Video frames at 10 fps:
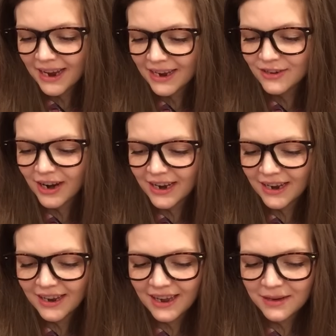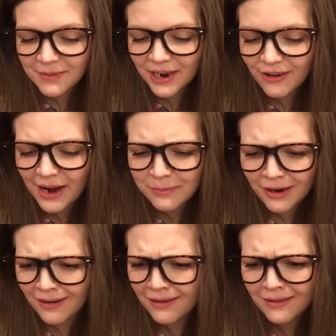handwriting and my
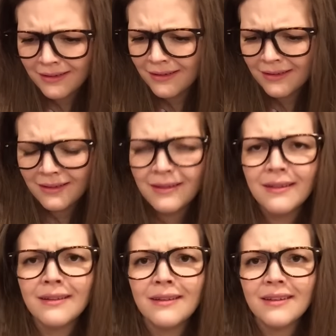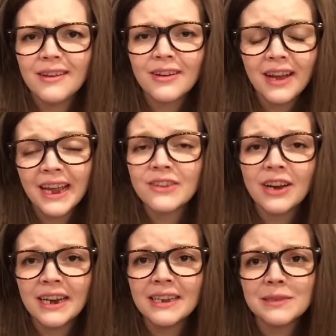grammar. Your
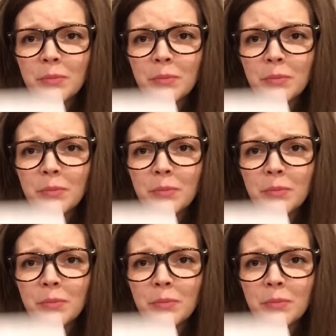handwriting is